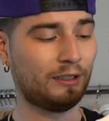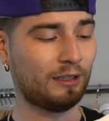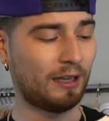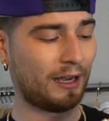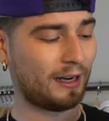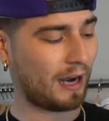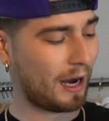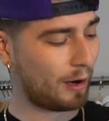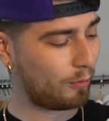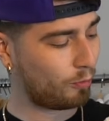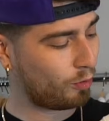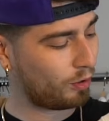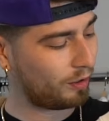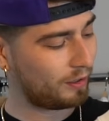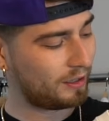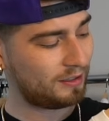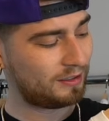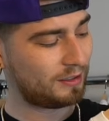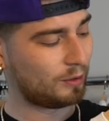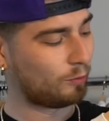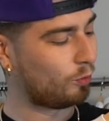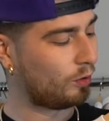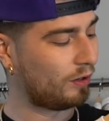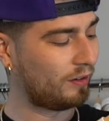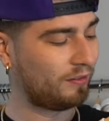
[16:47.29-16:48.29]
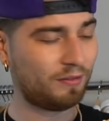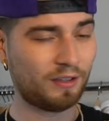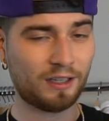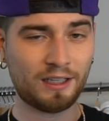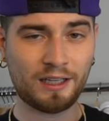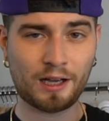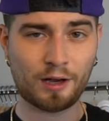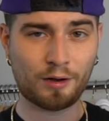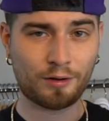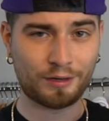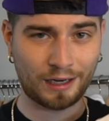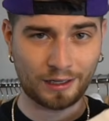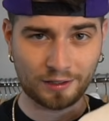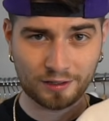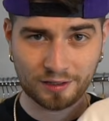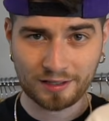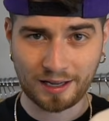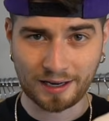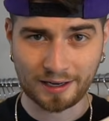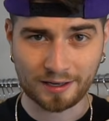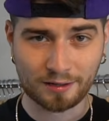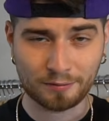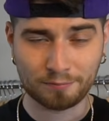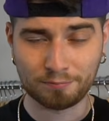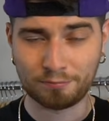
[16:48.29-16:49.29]
Like I wore this in one video and I looked
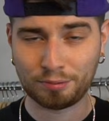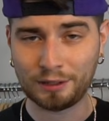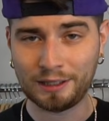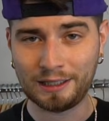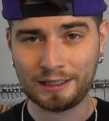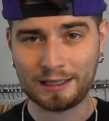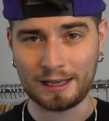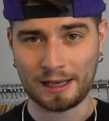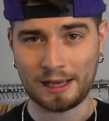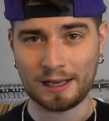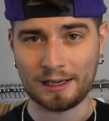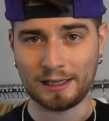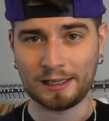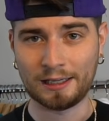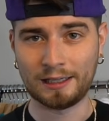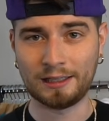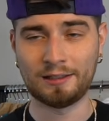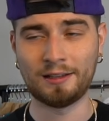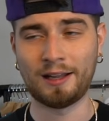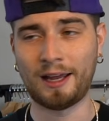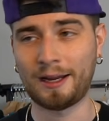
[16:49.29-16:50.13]
like a complete idiot.